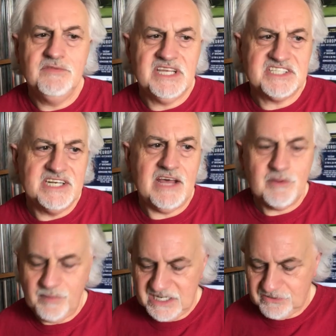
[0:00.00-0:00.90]
there's
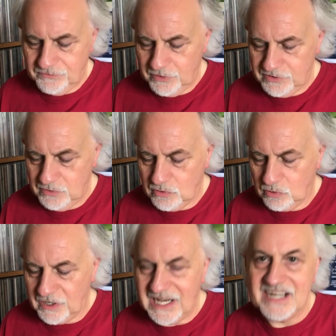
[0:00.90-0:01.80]
another place referred to
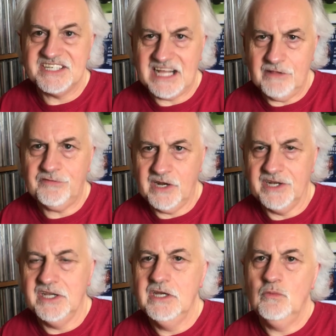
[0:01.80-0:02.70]
called
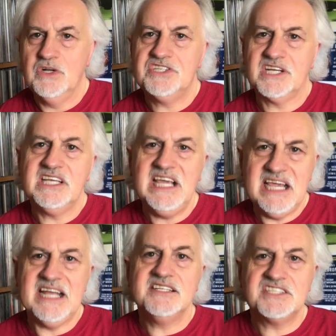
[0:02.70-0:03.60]
Llandalflan, which a
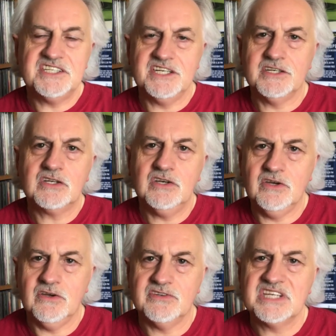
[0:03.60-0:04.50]
key incident
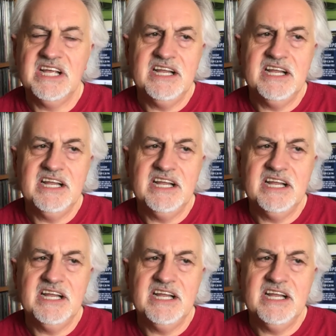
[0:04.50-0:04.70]
occurs.